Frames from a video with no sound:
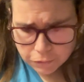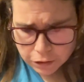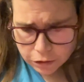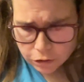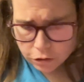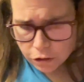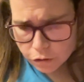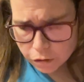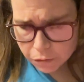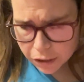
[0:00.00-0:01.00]
So
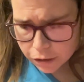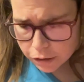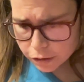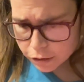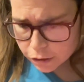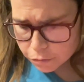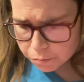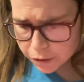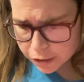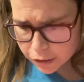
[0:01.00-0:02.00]
let me just
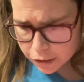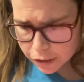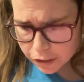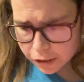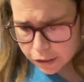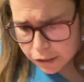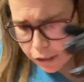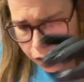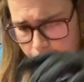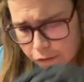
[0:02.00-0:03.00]
mix it and
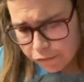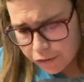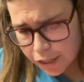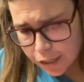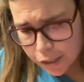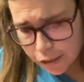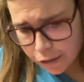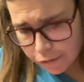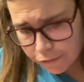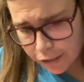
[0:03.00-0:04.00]
see if there's
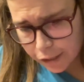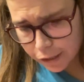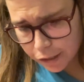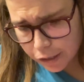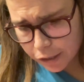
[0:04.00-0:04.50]
enough in there.